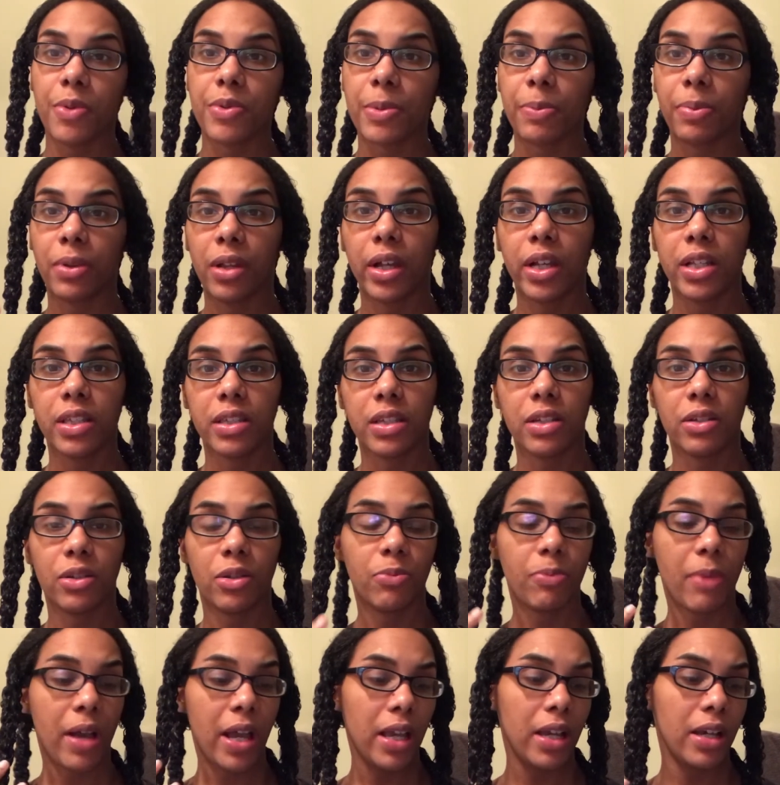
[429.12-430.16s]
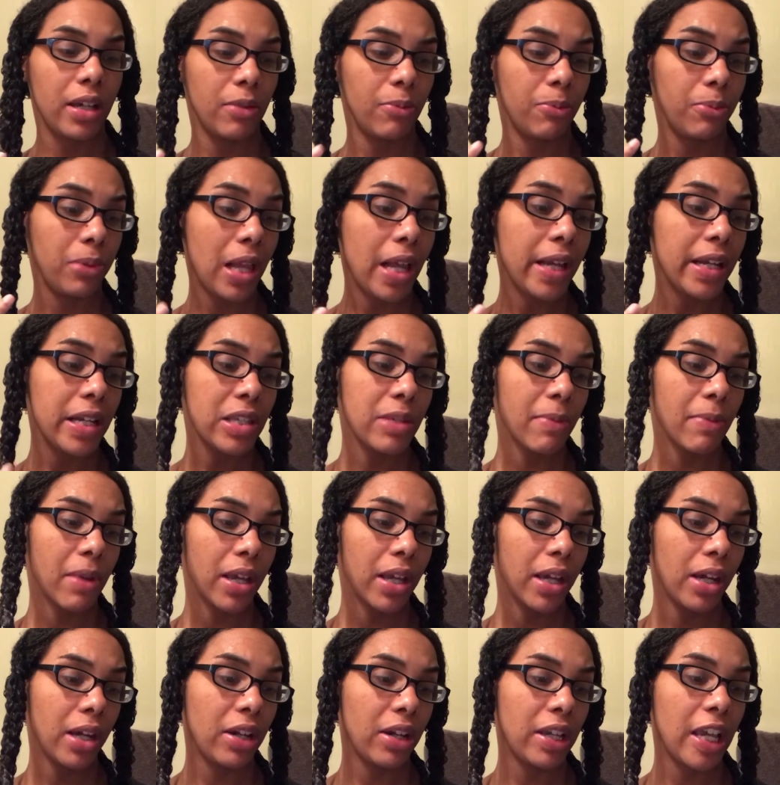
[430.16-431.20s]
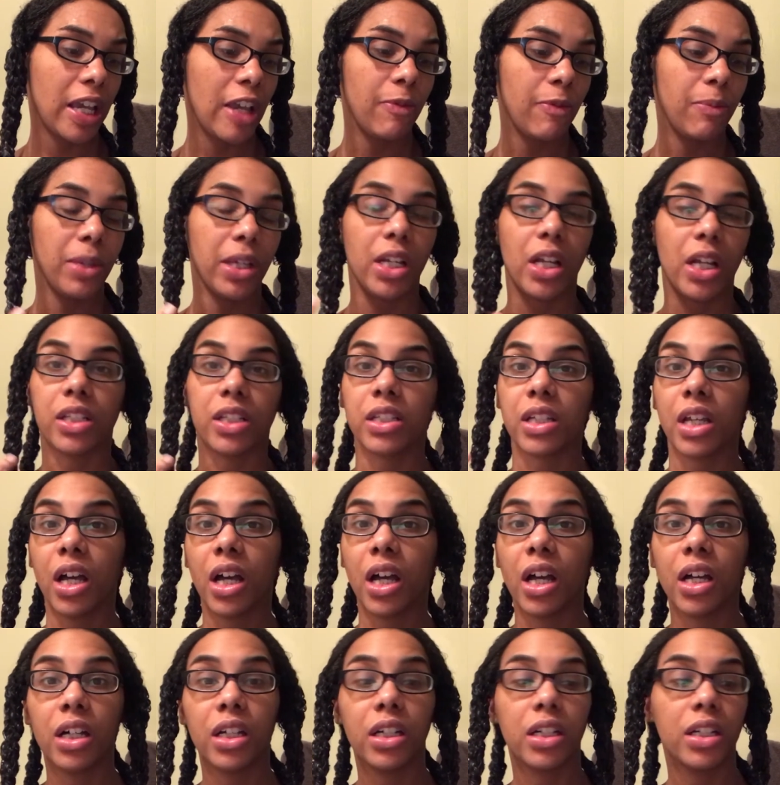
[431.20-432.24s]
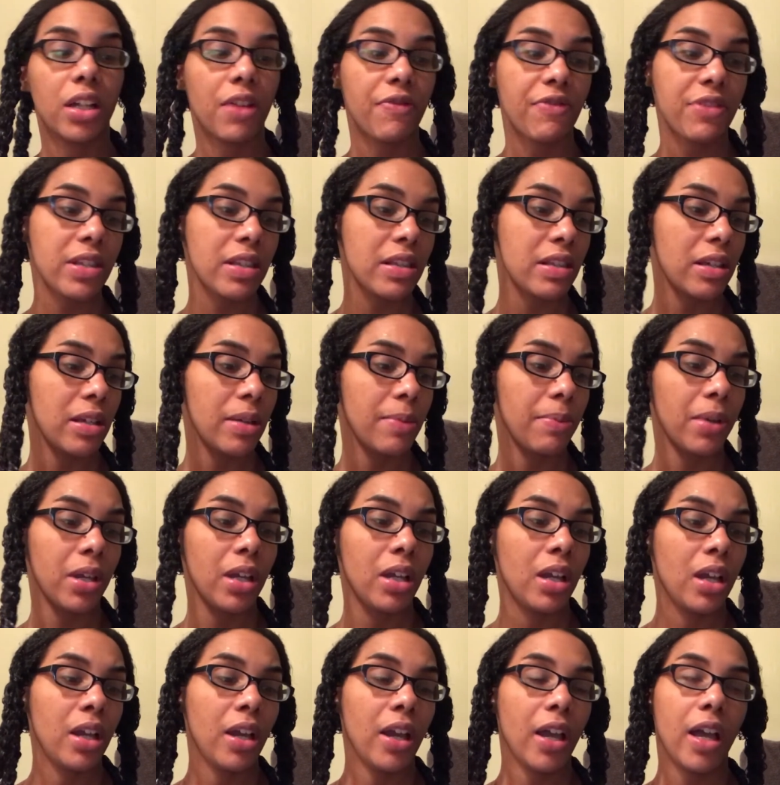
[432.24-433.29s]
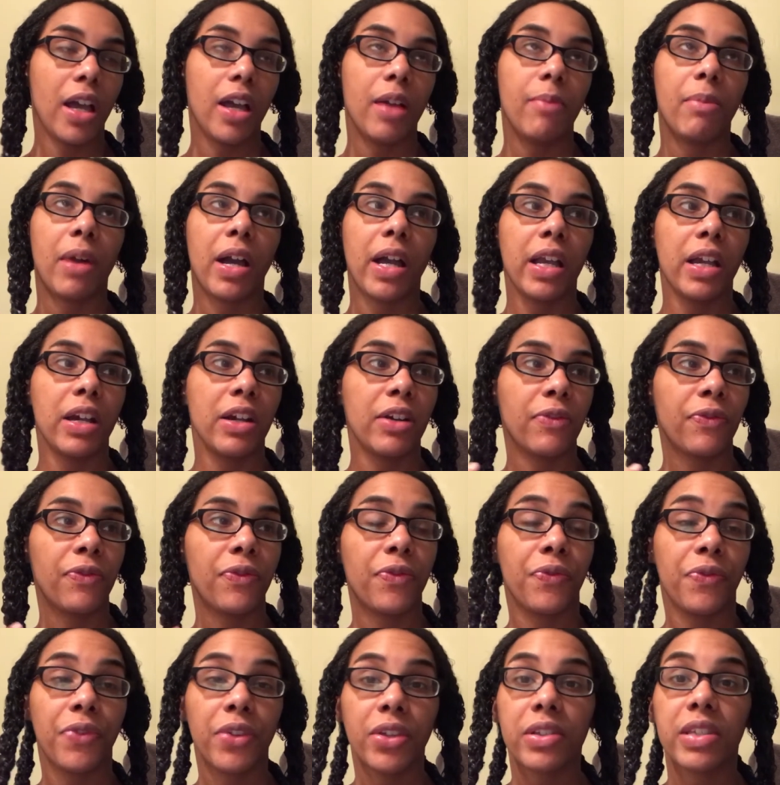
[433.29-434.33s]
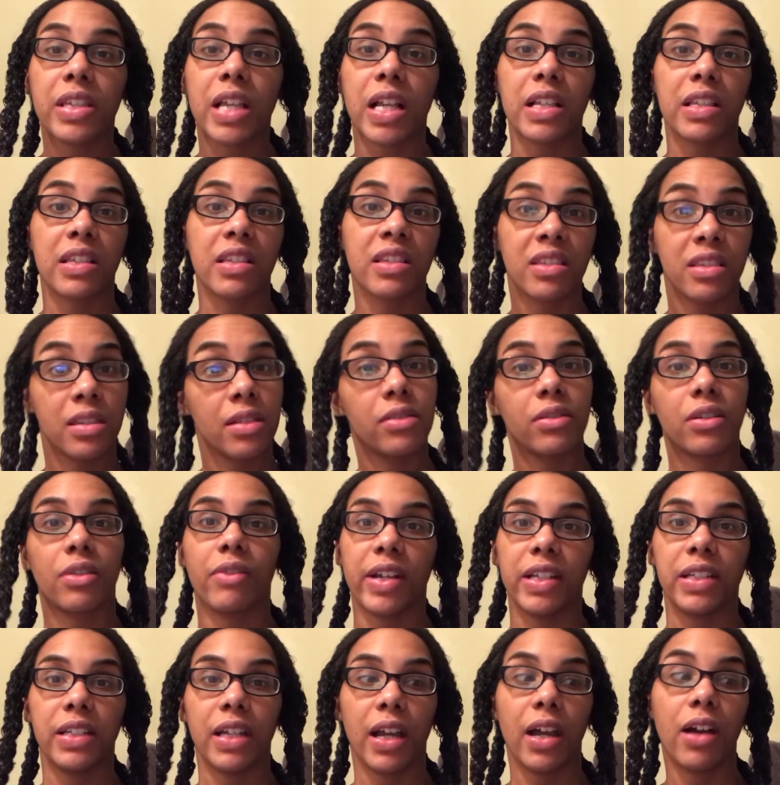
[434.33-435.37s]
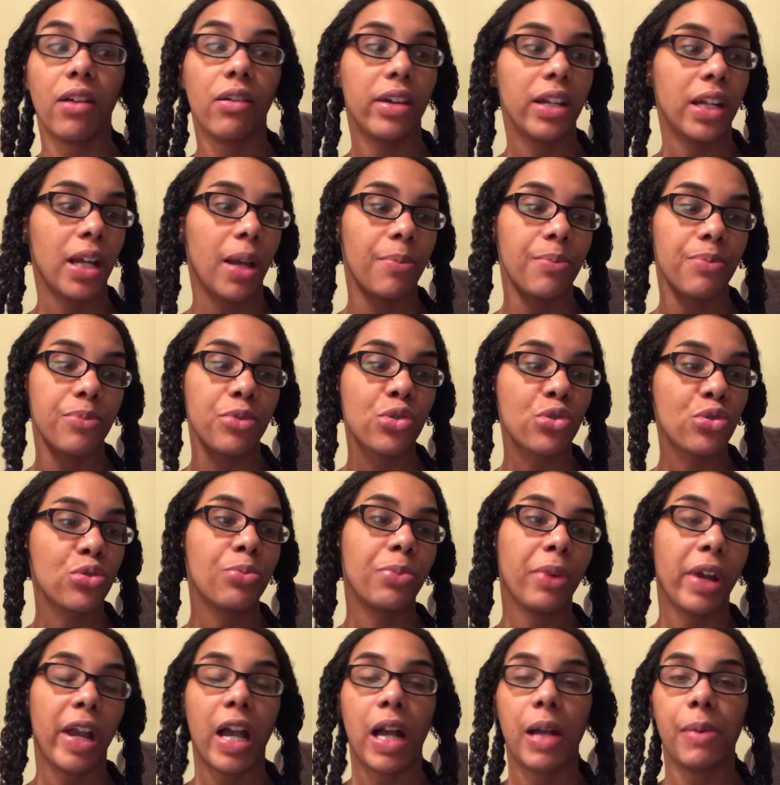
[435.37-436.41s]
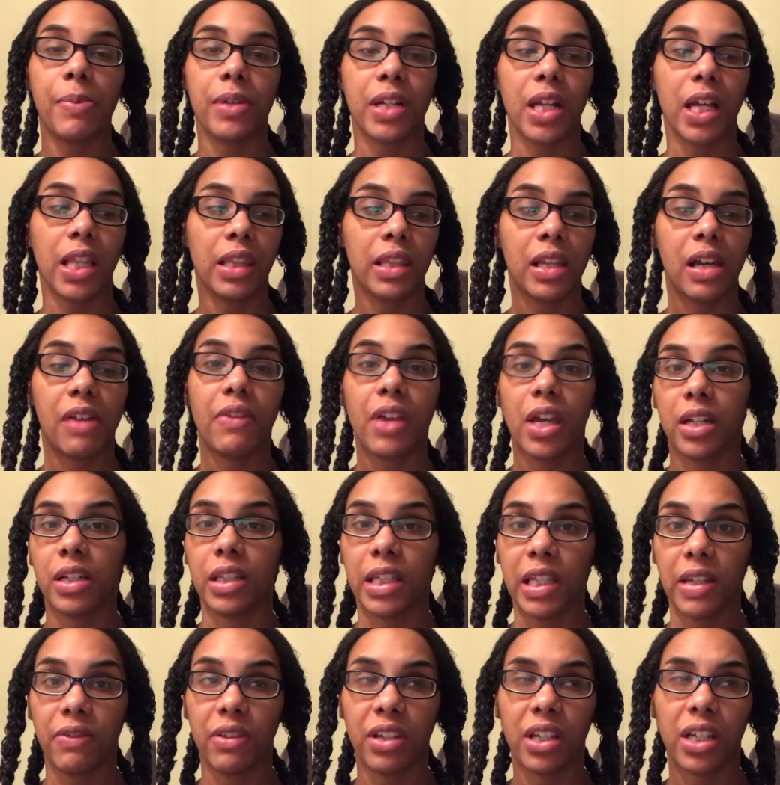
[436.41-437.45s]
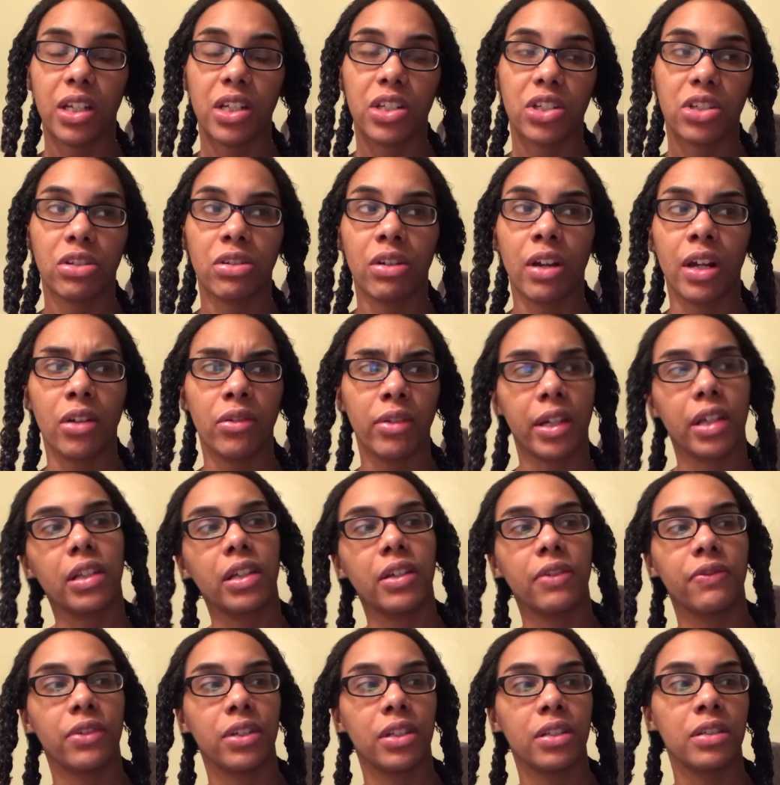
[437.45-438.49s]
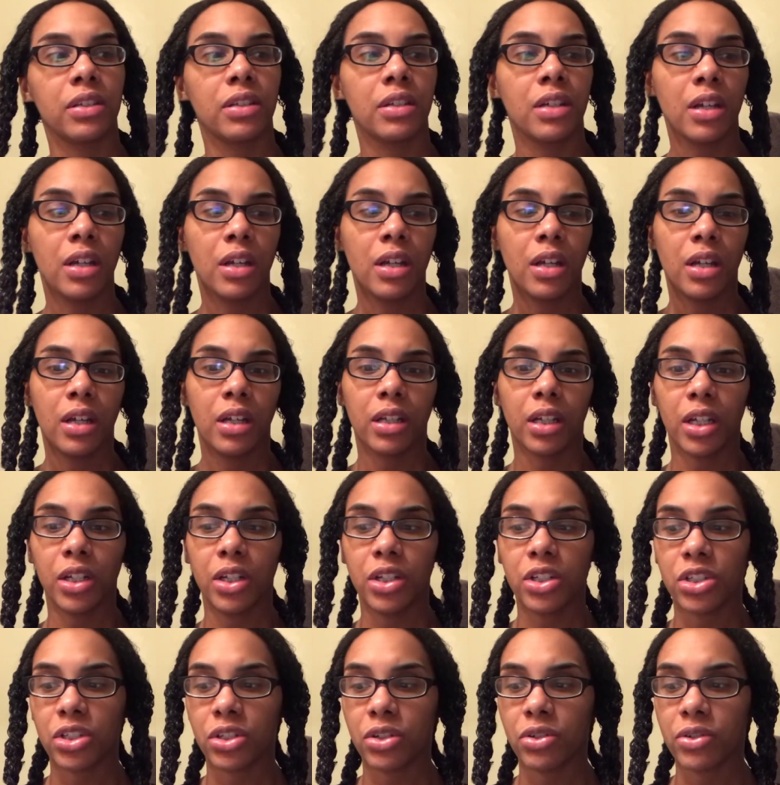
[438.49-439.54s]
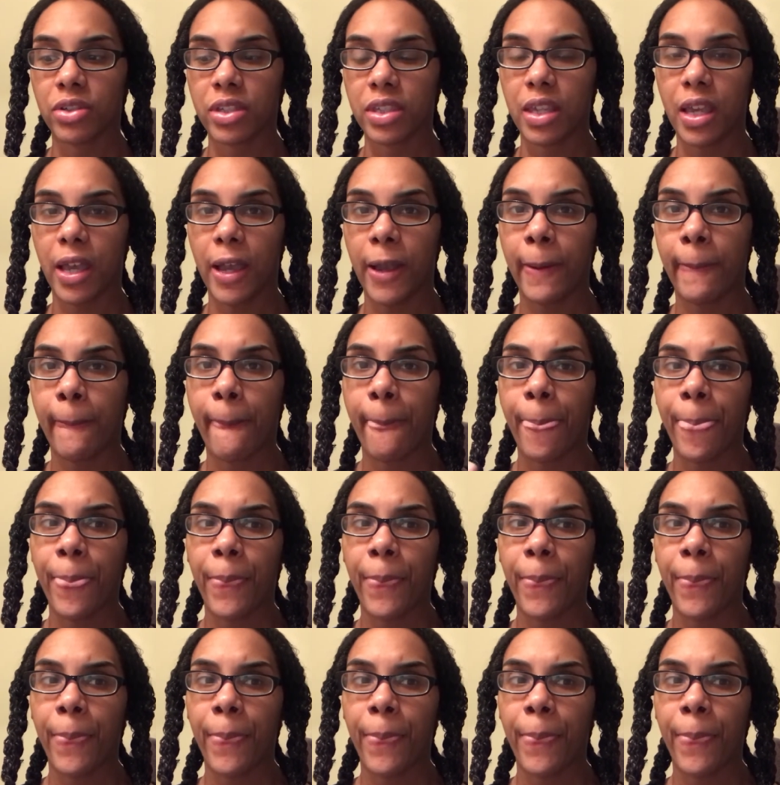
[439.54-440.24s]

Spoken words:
was applying it to my hair, it gave me a ton of slip. My hair feels like silk right now, and I'm super happy, and I love that in a leave-in conditioner. I don't like leave-in conditioners that